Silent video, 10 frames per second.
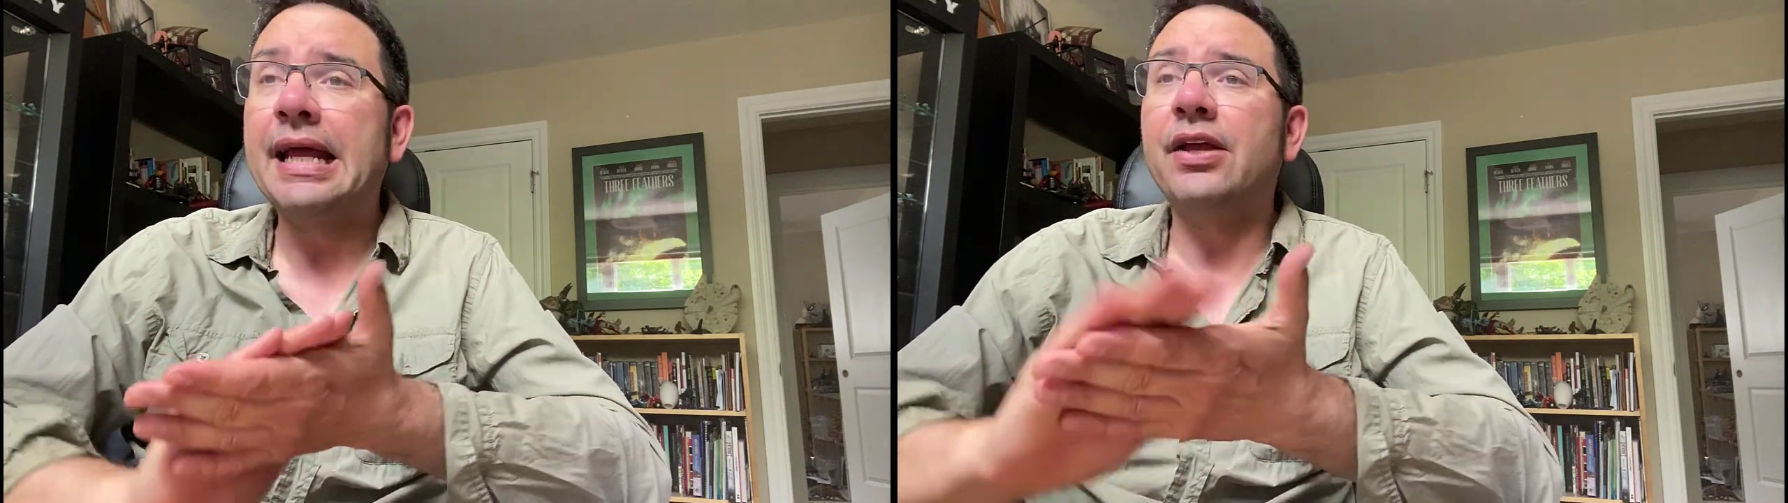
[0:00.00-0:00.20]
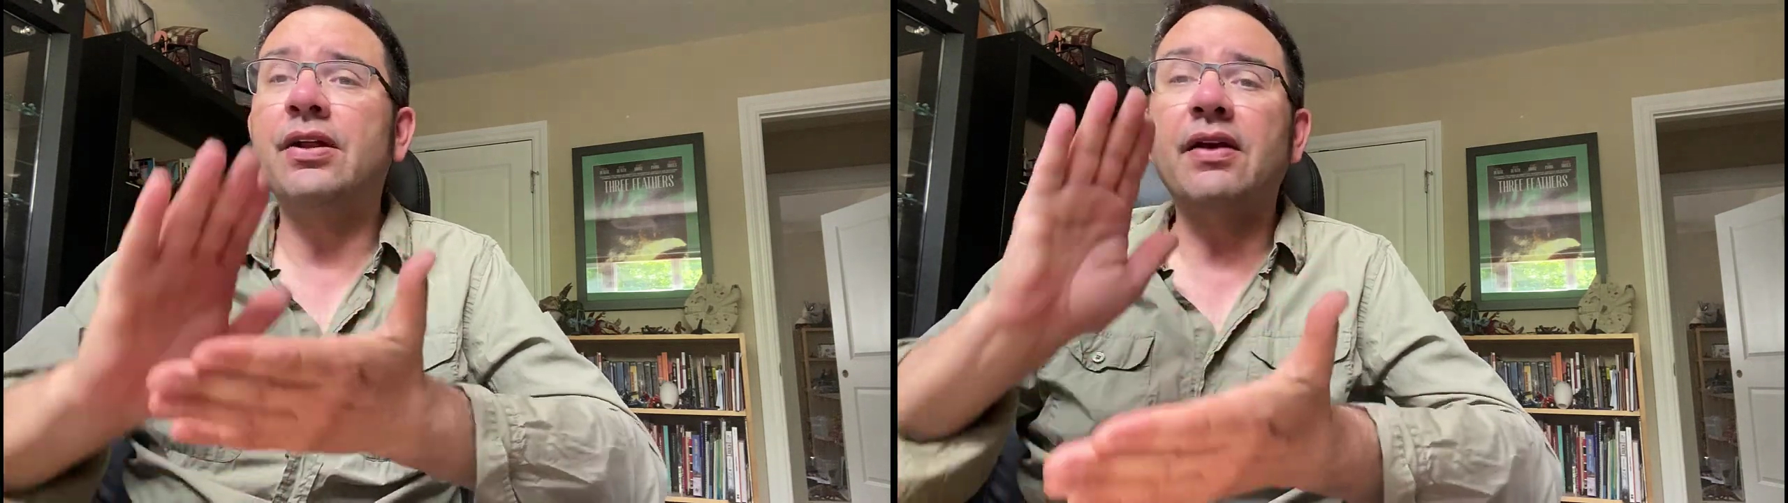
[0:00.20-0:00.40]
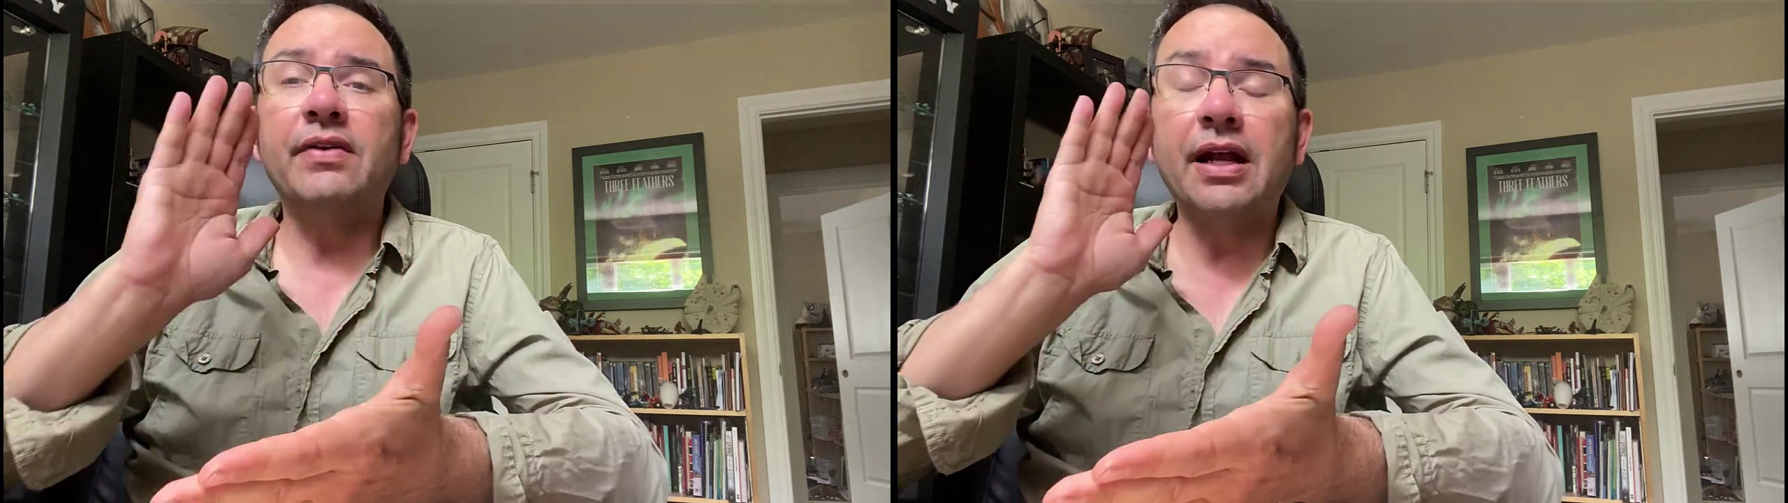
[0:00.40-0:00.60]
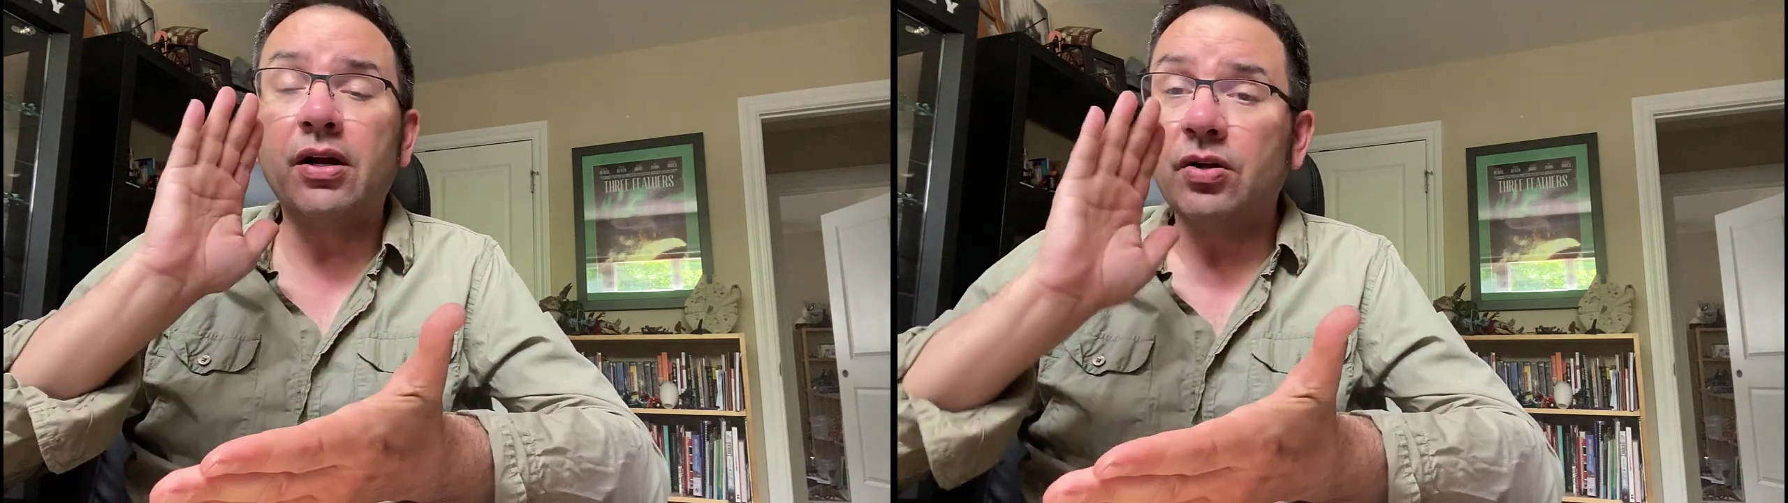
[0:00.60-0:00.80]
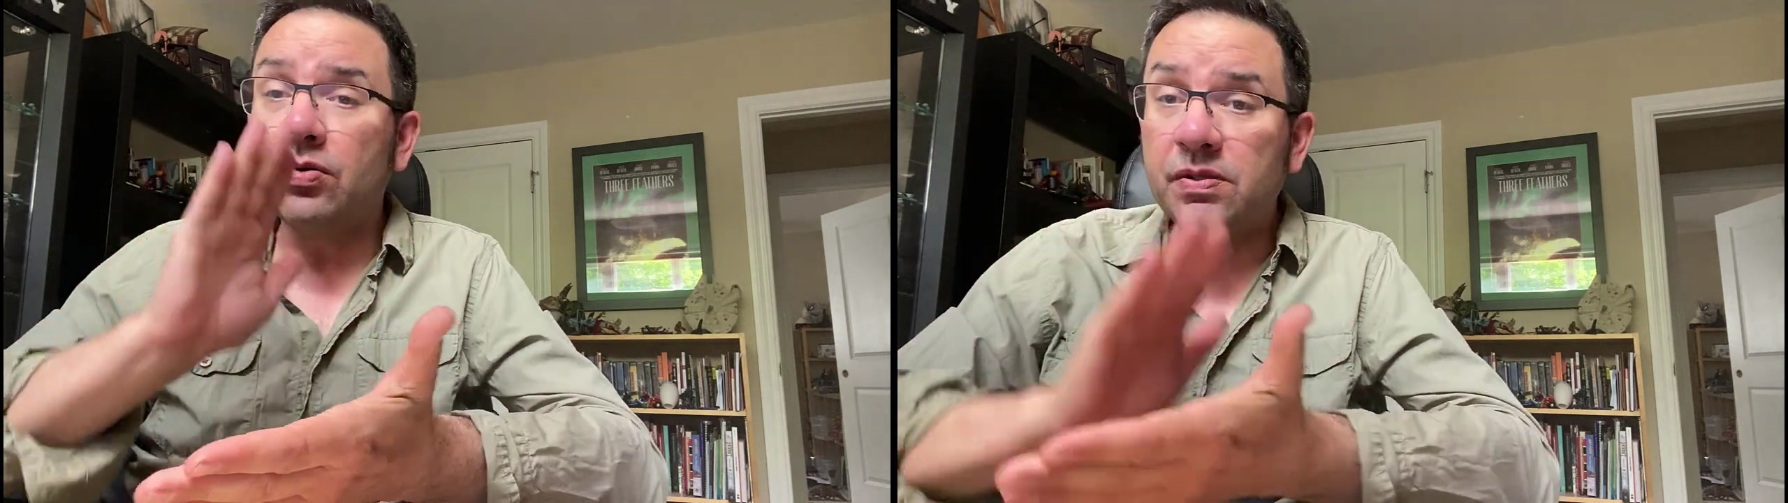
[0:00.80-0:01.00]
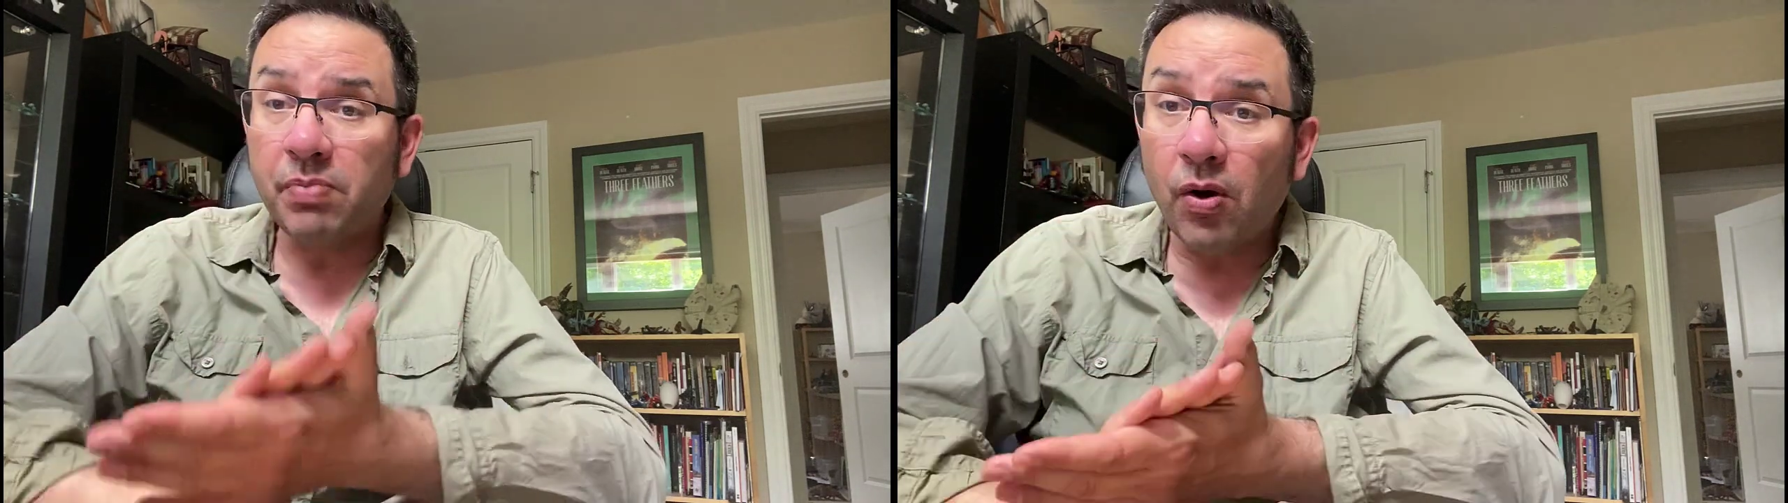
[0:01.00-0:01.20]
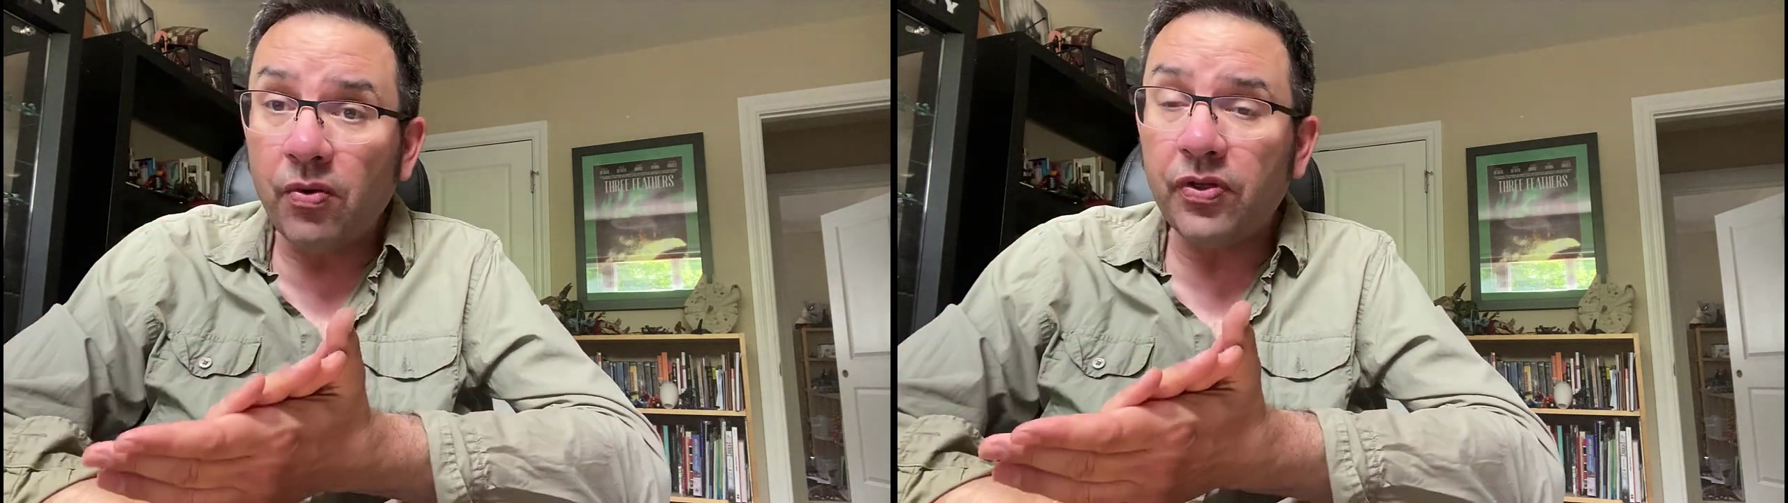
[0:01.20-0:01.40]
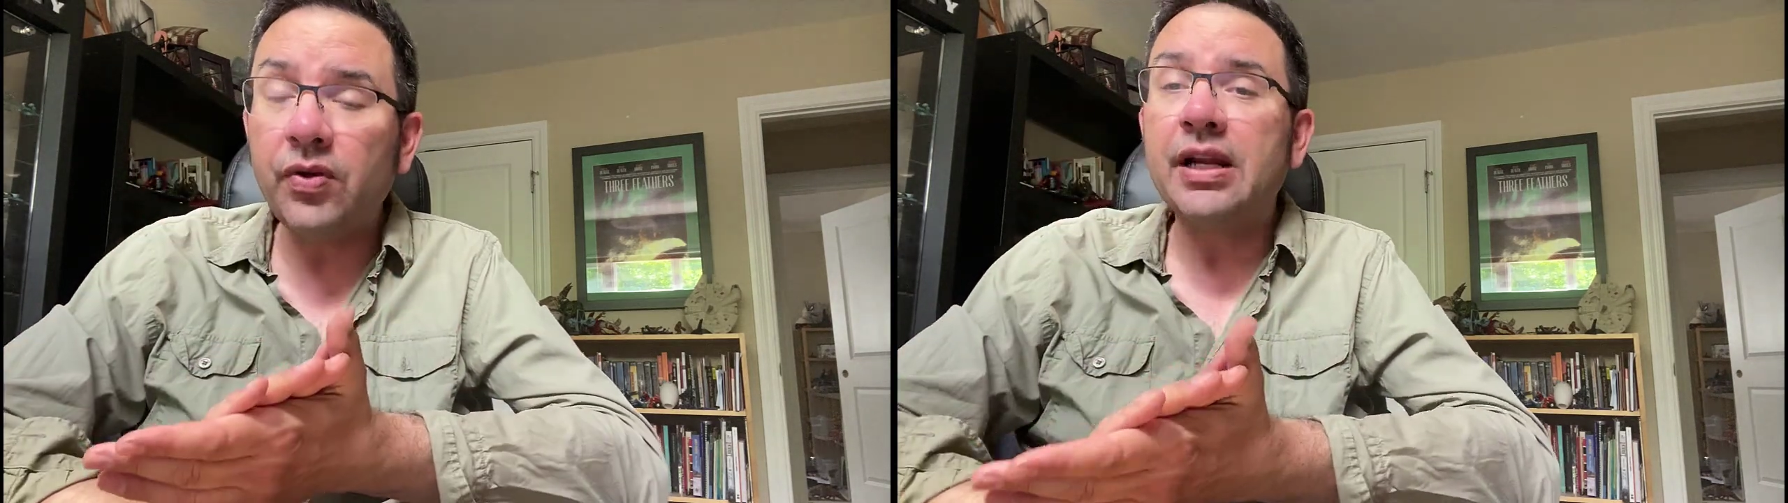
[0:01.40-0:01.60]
you can have a character who's both,